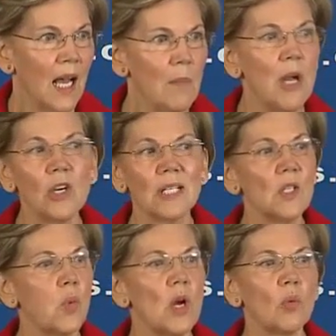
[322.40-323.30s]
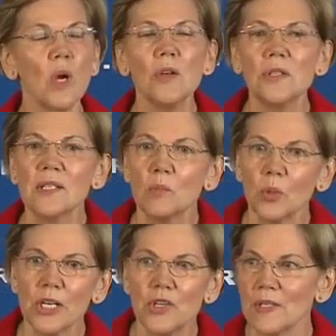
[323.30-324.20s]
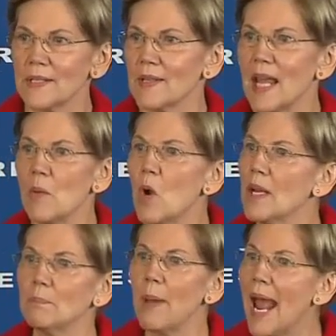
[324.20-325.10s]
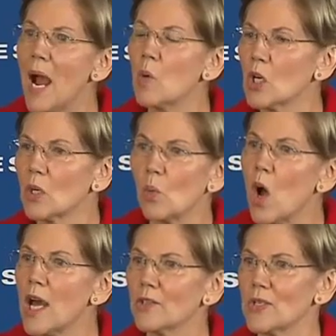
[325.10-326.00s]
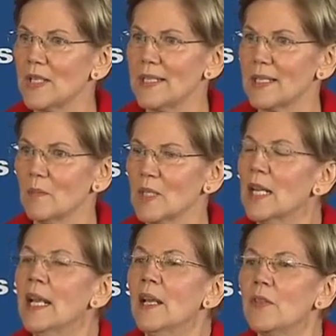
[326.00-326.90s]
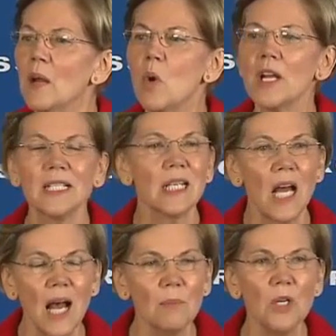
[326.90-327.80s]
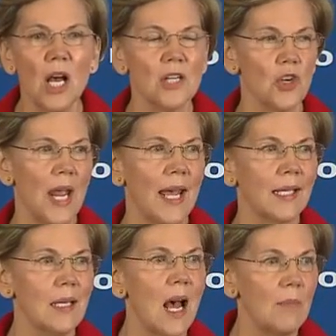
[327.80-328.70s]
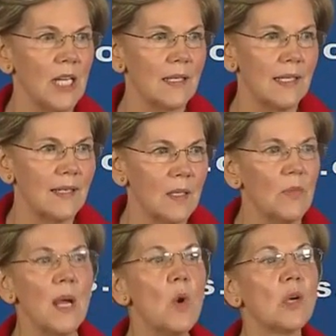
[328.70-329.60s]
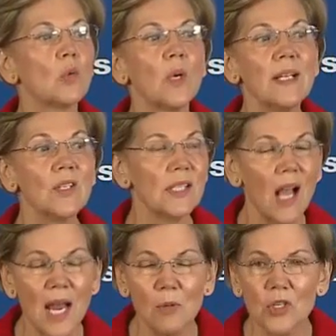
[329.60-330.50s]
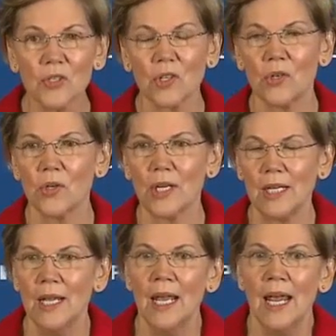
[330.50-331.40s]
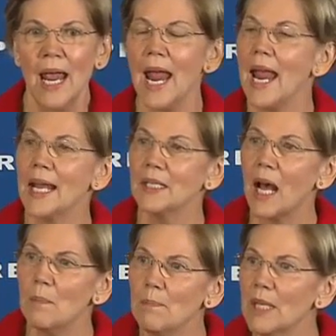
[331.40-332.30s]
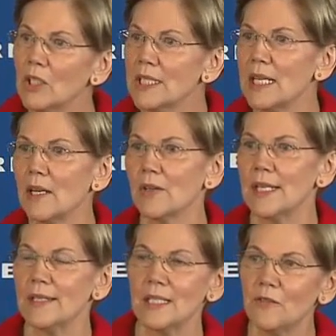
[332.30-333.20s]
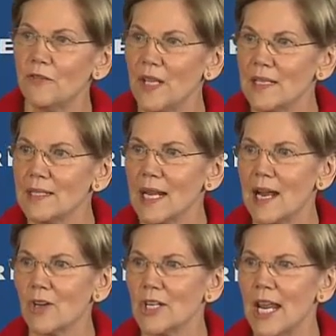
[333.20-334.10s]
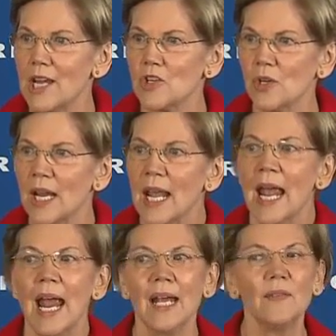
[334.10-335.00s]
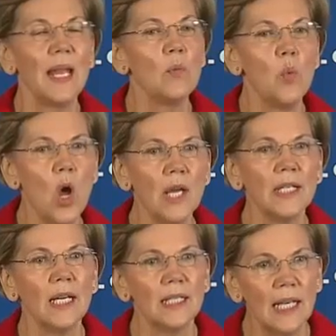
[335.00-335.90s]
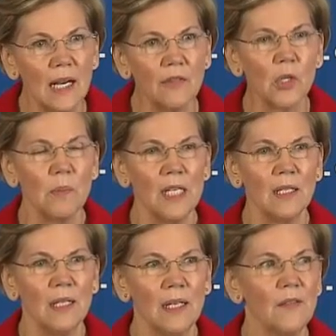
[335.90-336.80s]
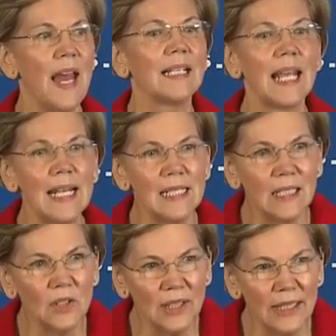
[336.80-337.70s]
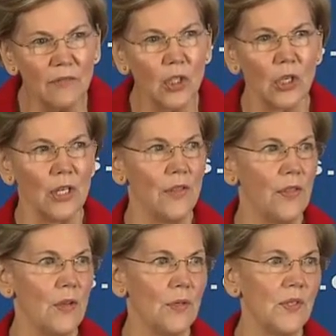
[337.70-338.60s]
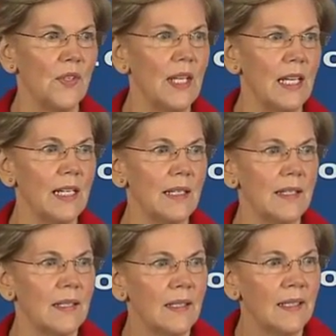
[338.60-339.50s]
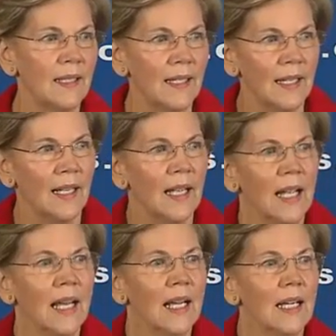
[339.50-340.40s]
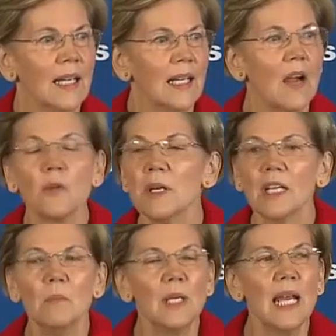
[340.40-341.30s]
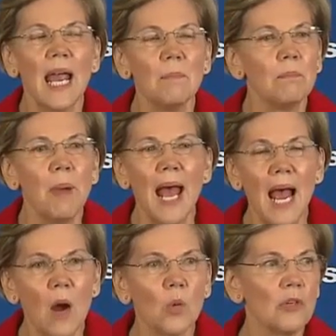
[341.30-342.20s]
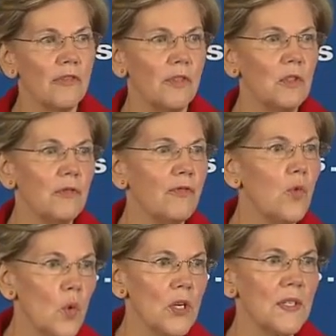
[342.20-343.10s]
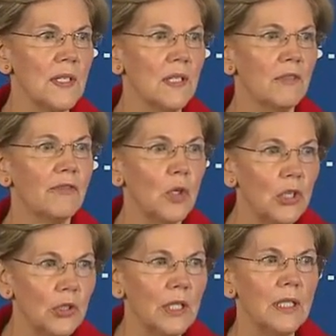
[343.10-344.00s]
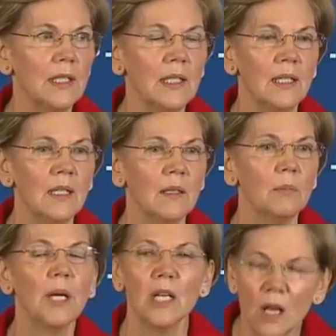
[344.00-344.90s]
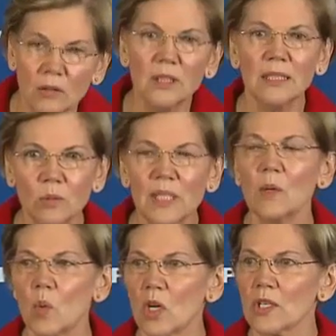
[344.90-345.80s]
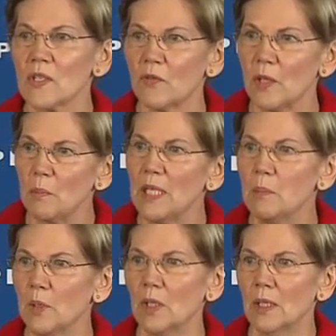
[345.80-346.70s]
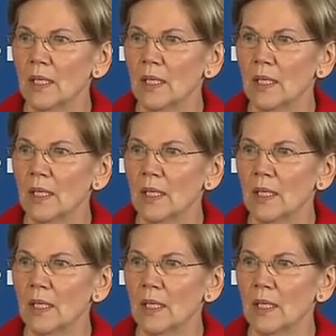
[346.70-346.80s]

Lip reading: Americans want roads and bridges. They want power and water systems. They want a top-notch economic system. They want real cybersecurity and a military that defends our nation. And they want a government that can deliver those things. Government can be a powerful force for good, but only when it works for the people.